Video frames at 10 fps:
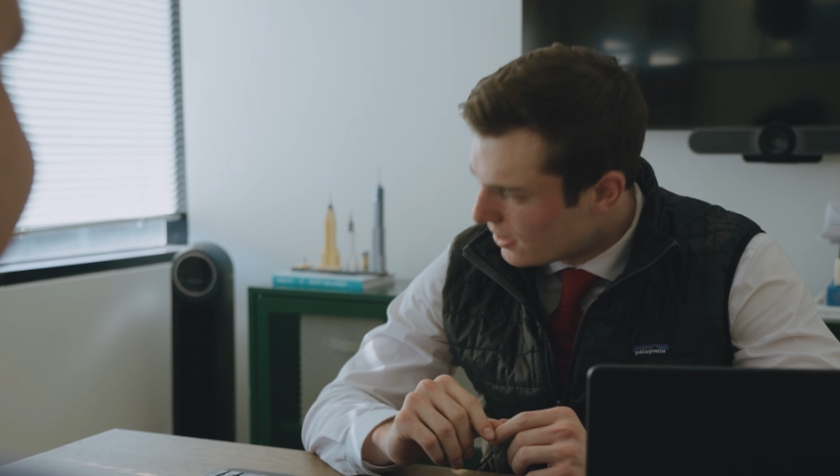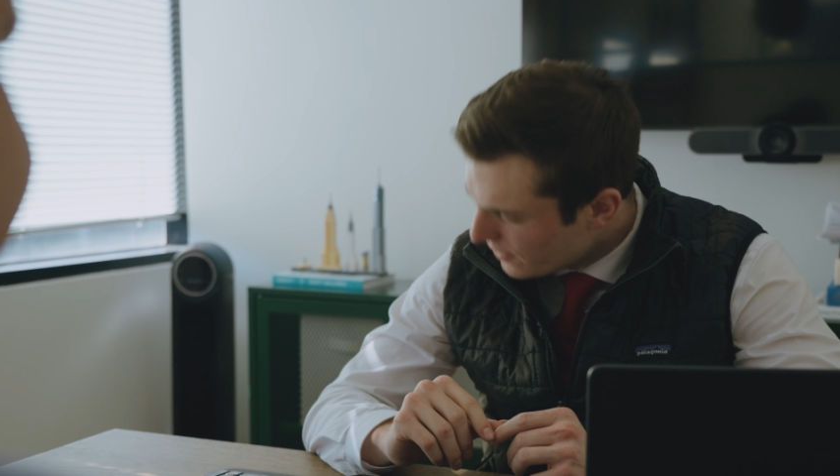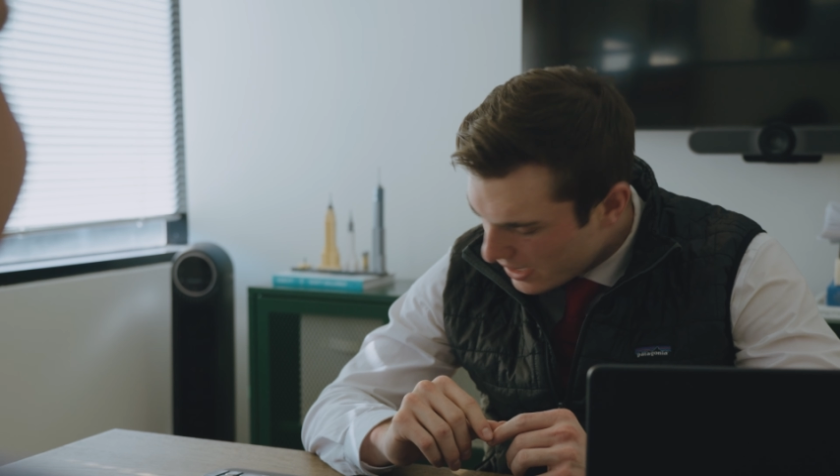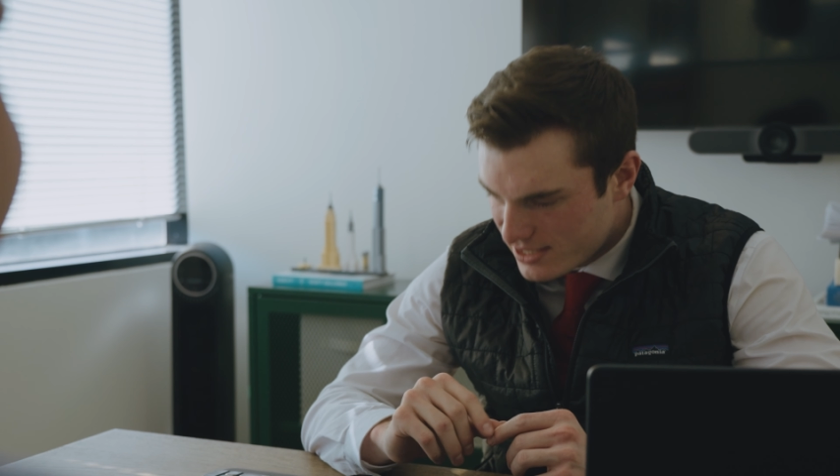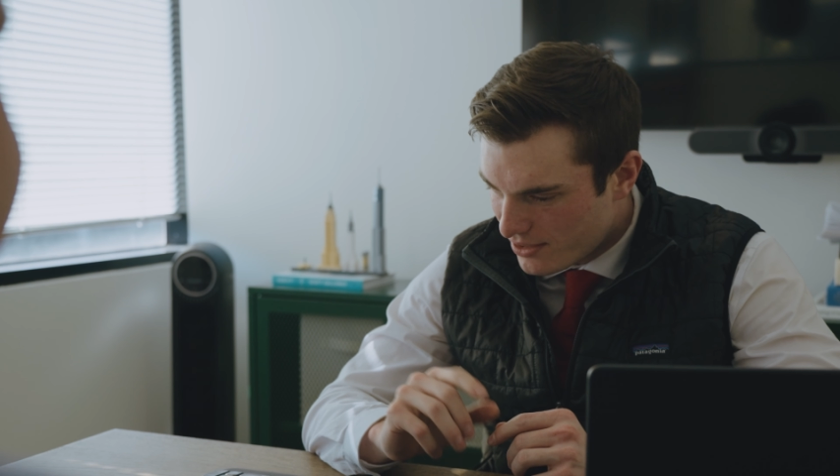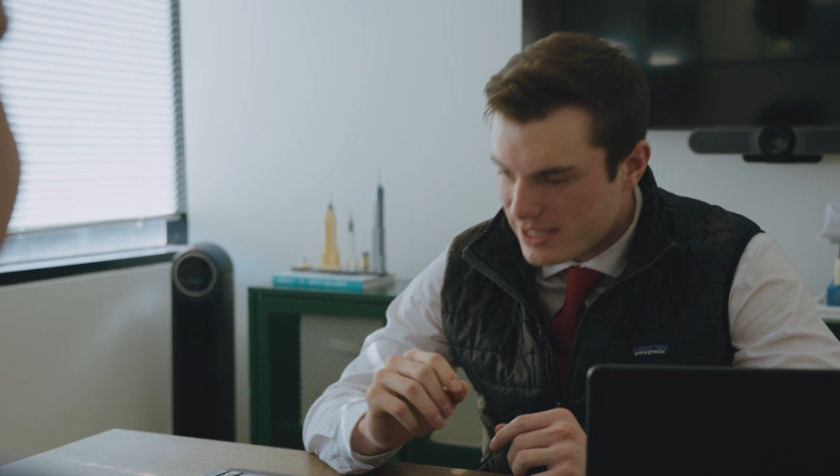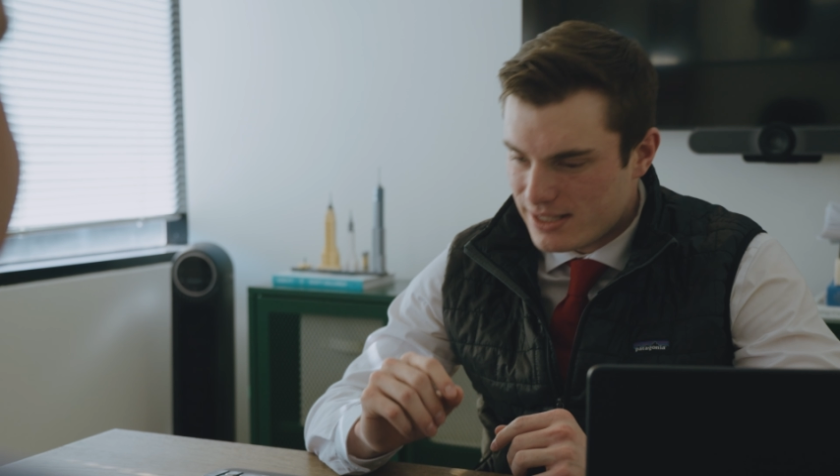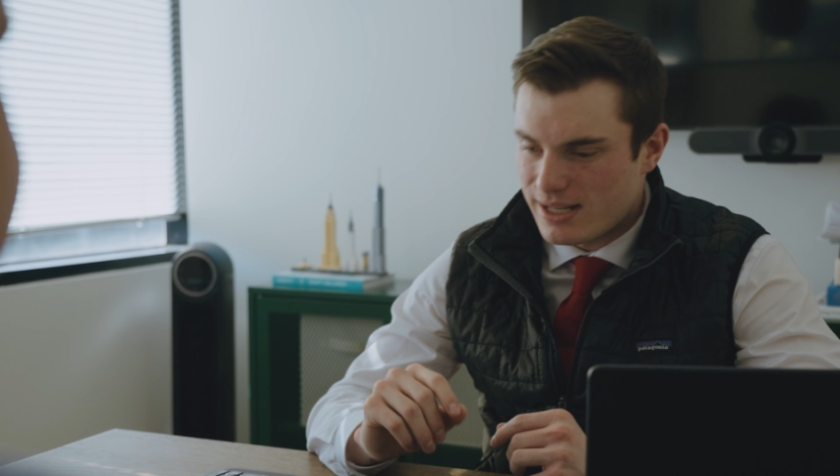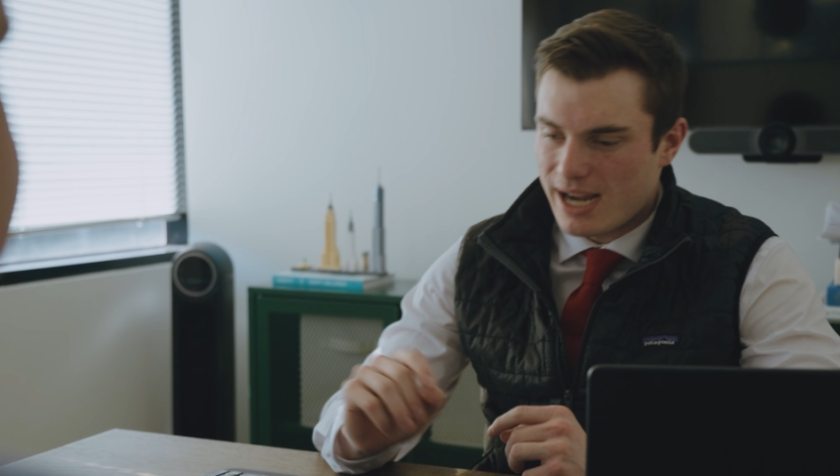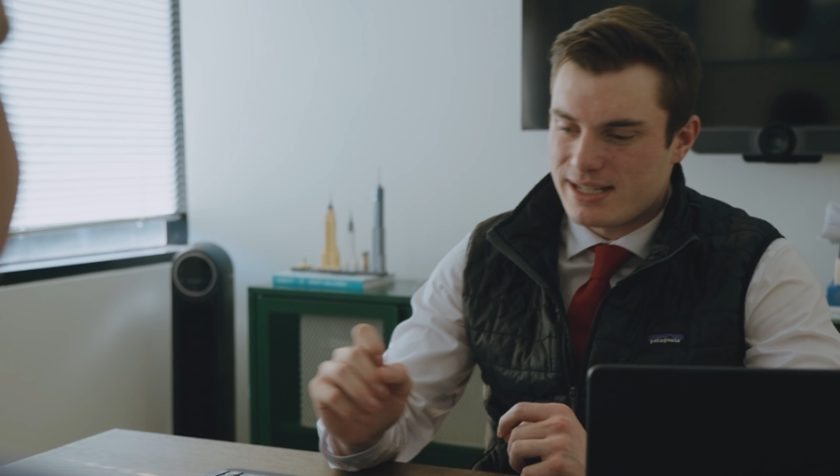Okay, so
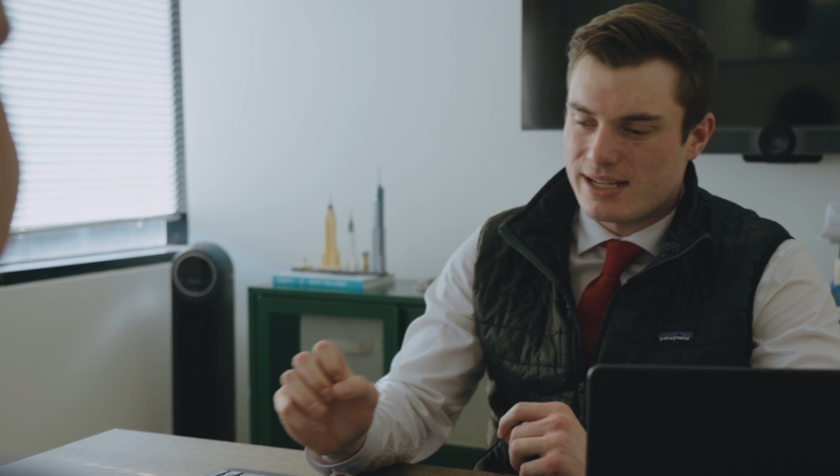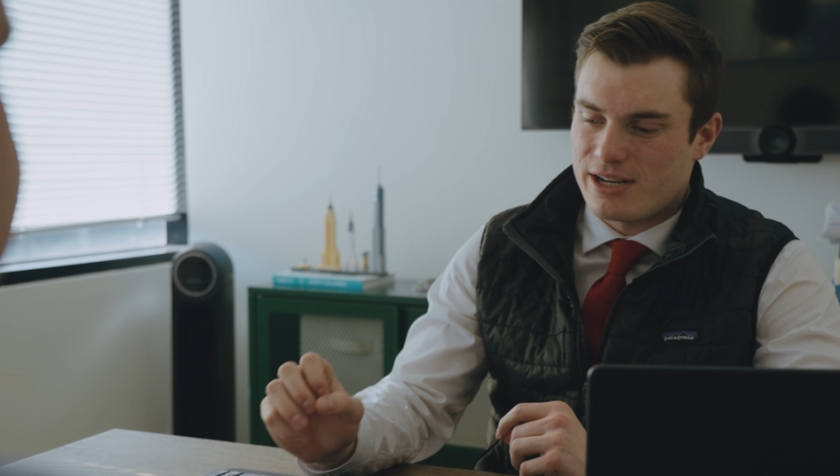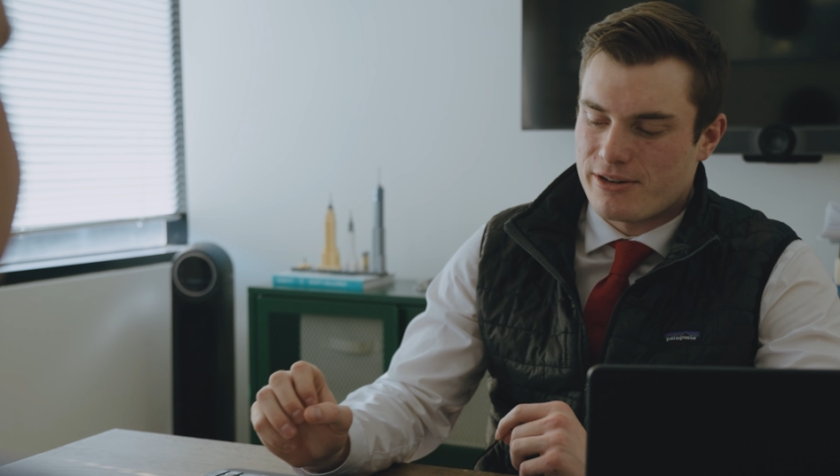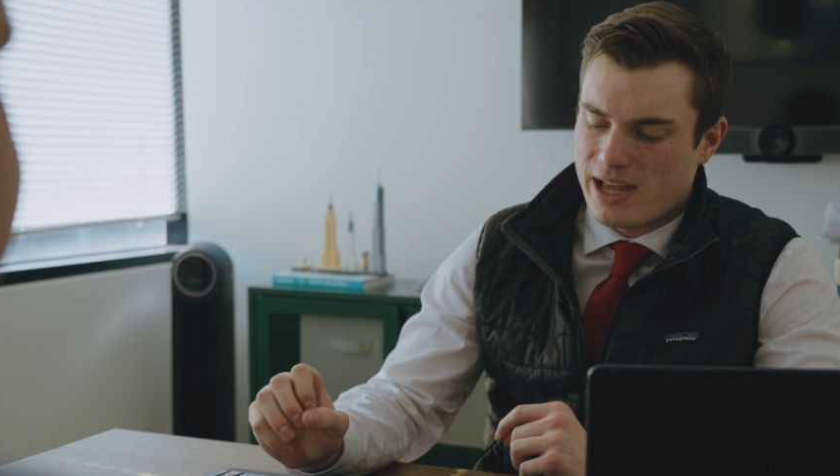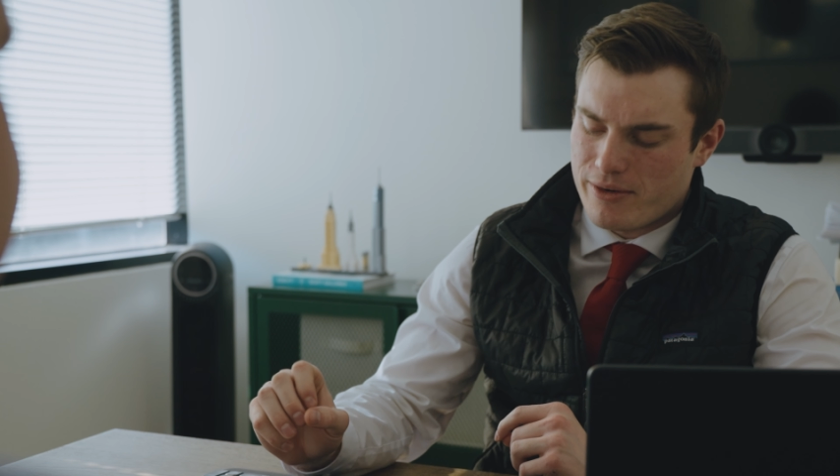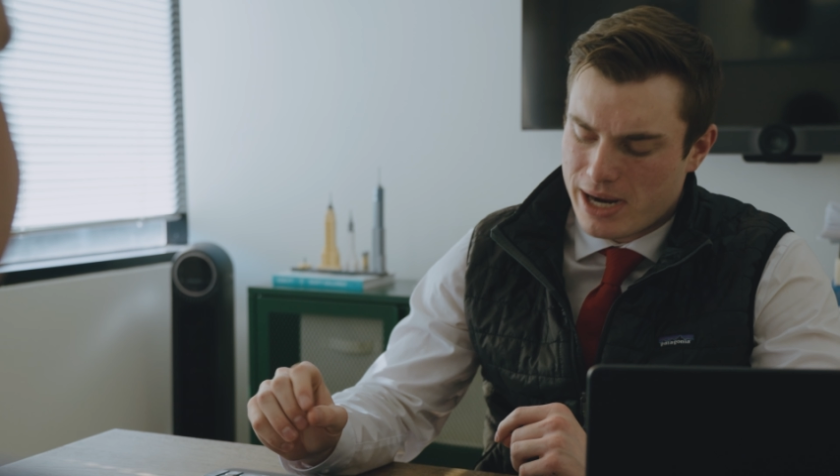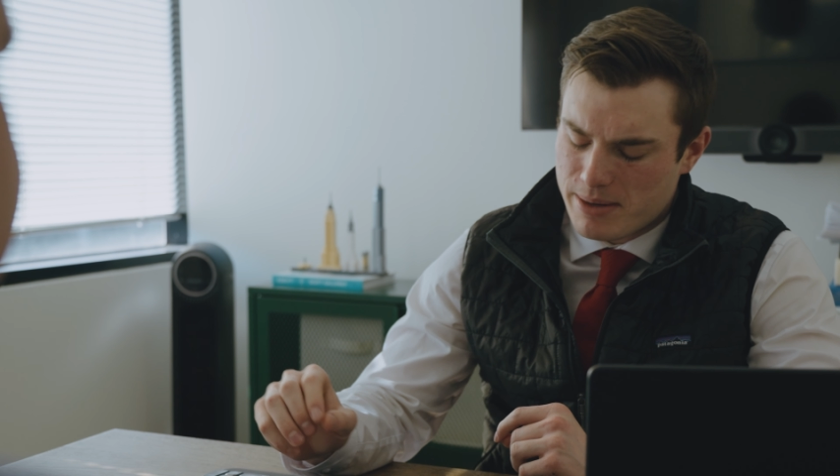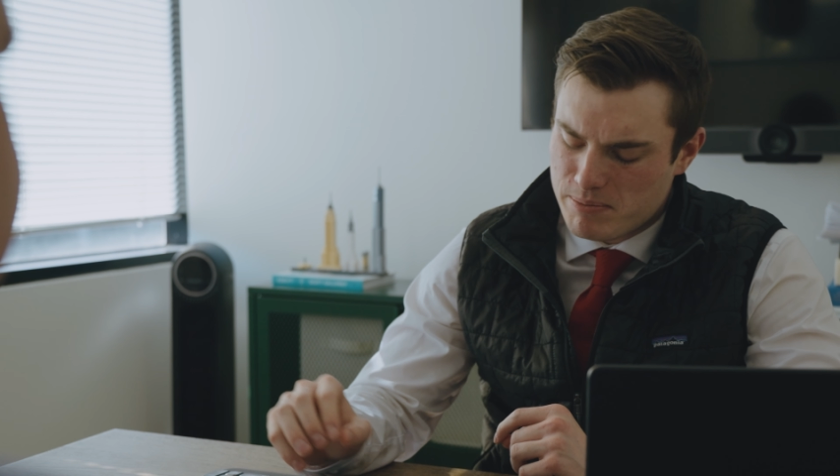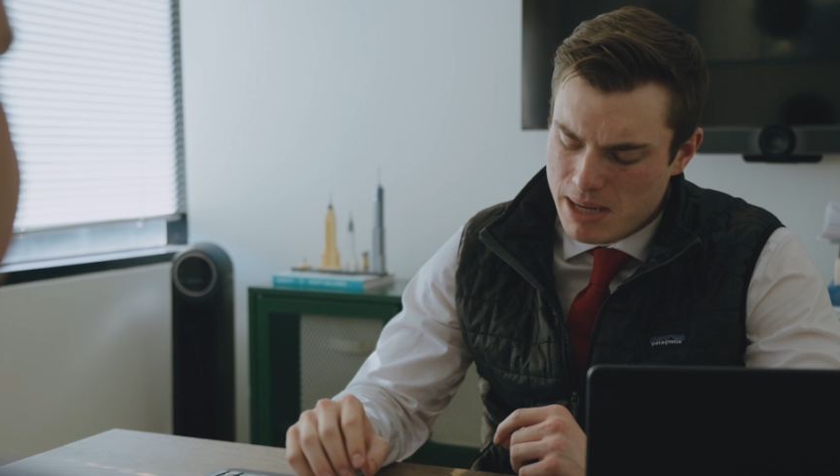I, I did hear that right.